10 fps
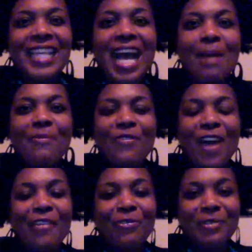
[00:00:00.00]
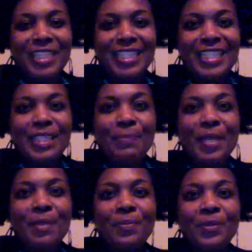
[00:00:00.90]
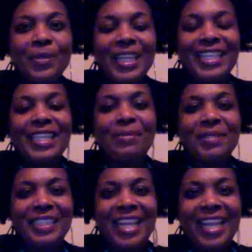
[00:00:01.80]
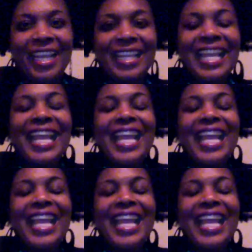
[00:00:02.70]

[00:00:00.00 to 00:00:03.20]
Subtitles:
top 5 reasons people end up staying